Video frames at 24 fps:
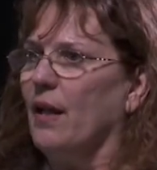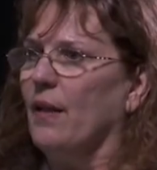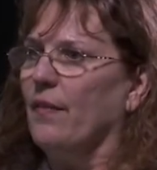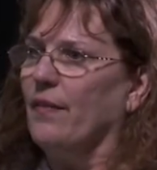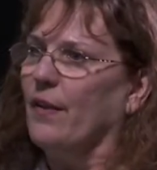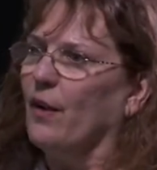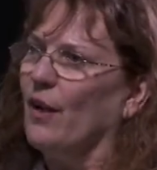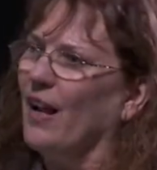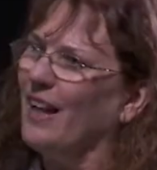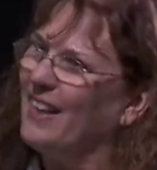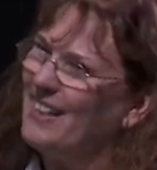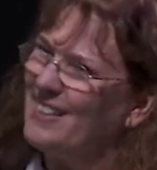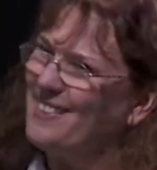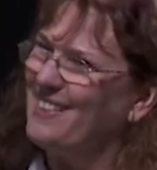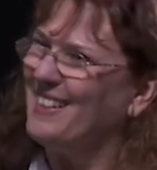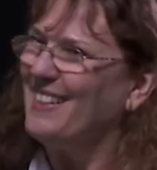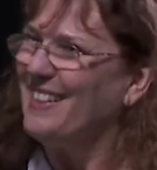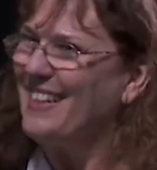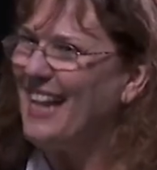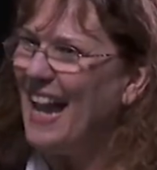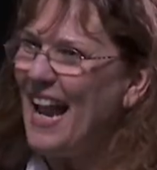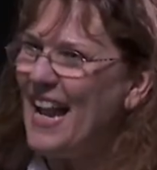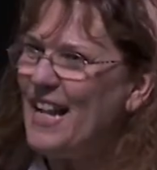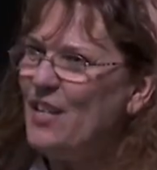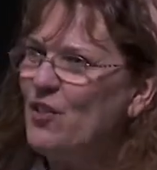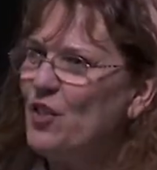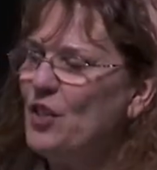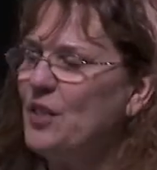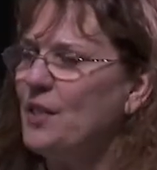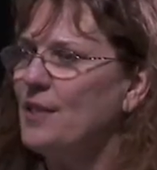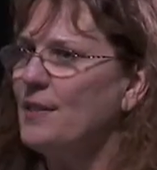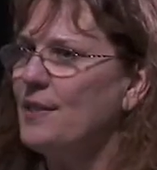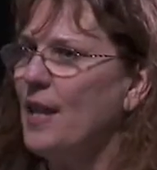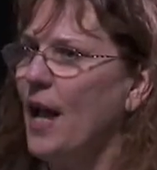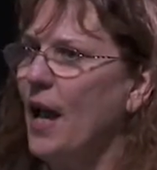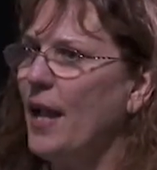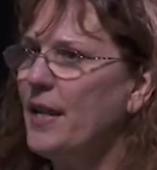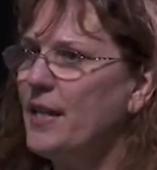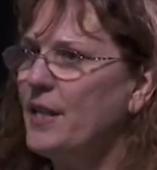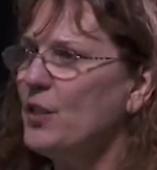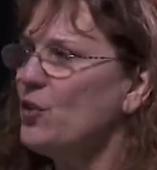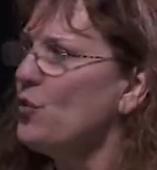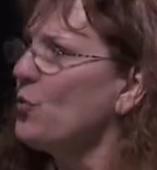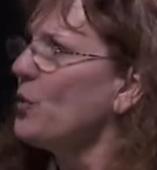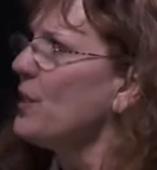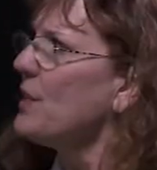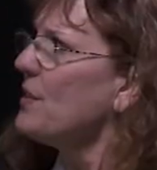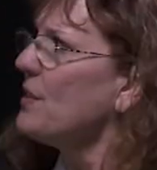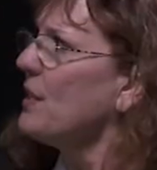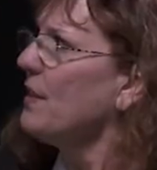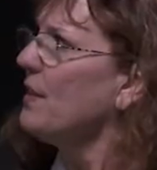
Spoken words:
it's engaging, it's high interest,